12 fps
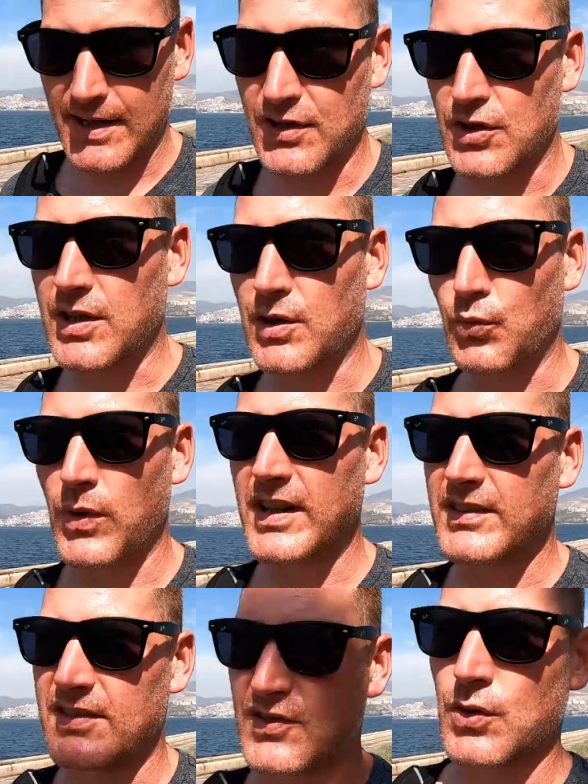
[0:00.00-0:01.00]
you can
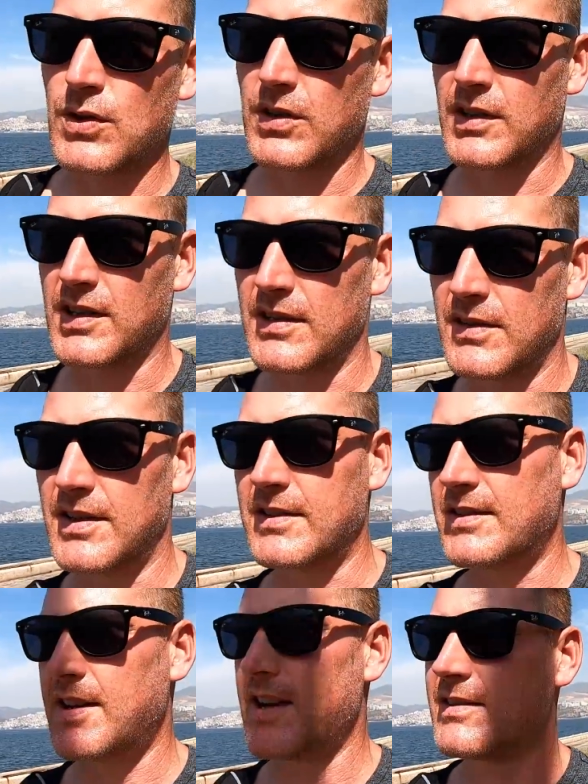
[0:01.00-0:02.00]
rent a scooter, and
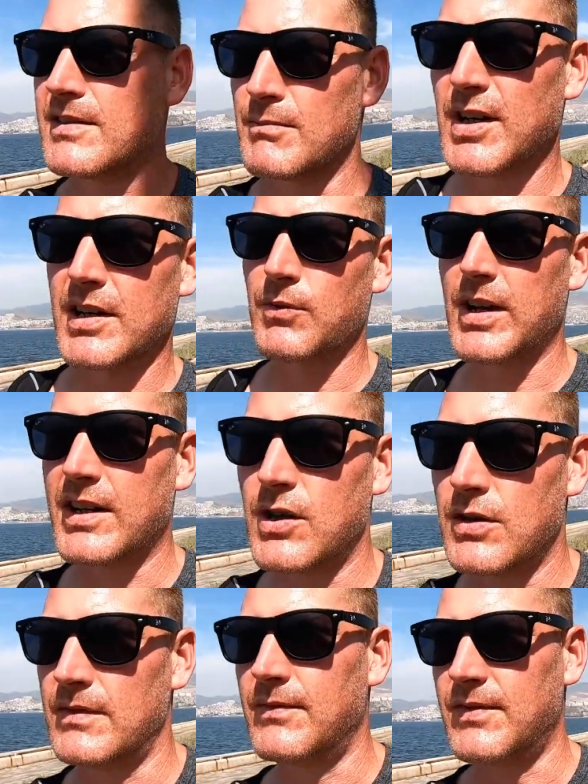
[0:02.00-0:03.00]
it takes the money right
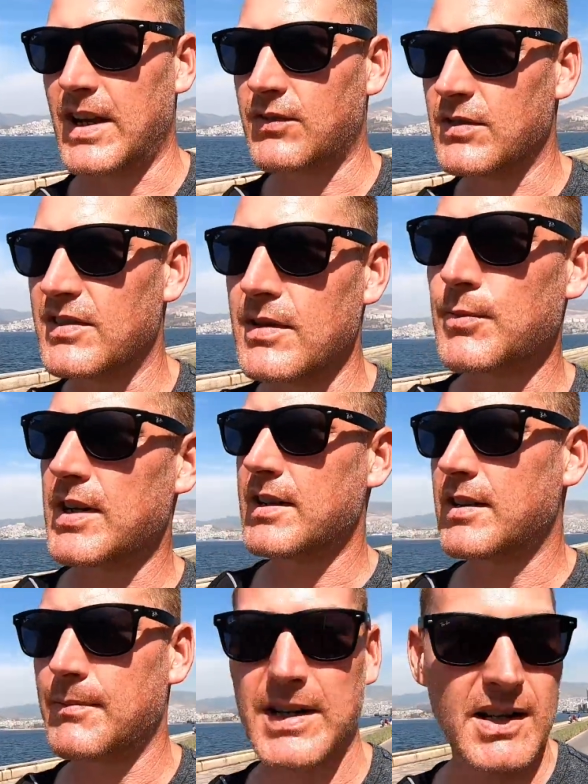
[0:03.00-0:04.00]
out. In fact, there's somebody
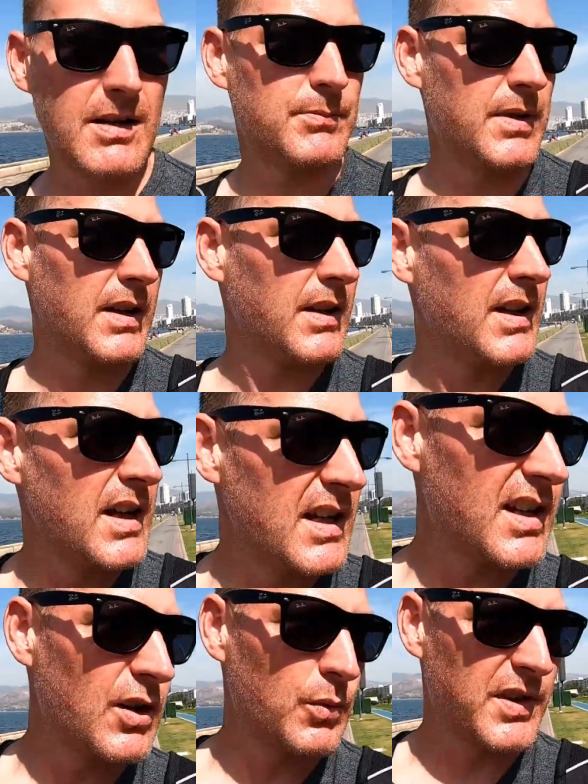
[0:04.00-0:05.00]
coming up
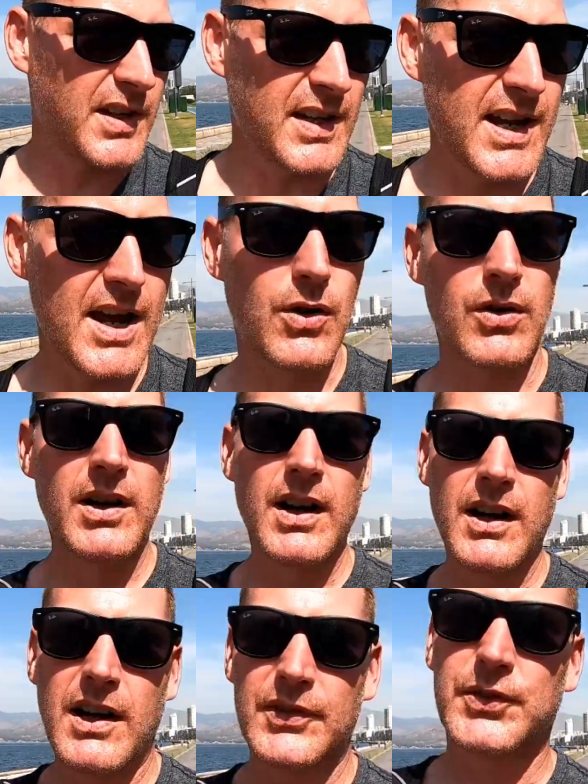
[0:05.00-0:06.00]
here with it now.
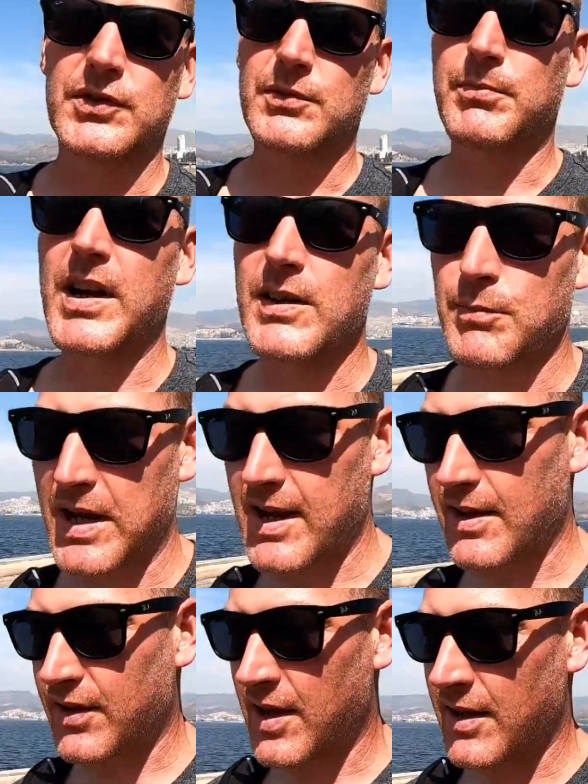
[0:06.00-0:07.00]
Also, it's a bike
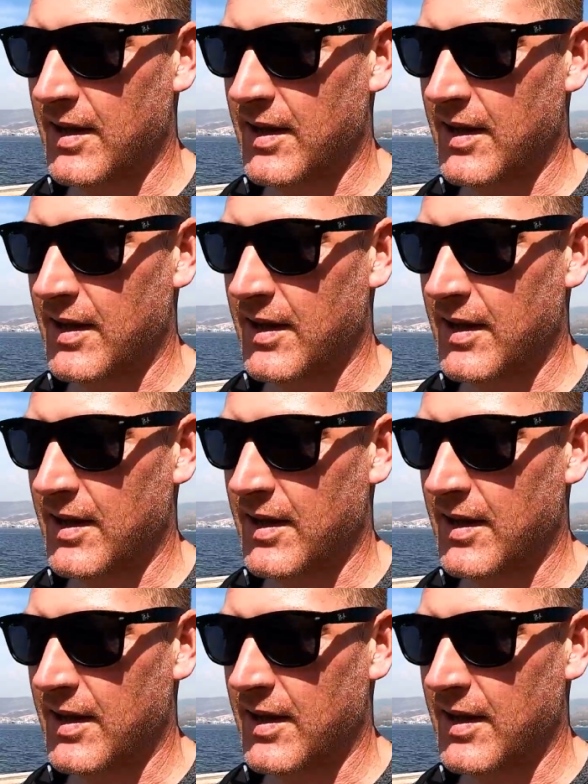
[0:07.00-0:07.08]
path,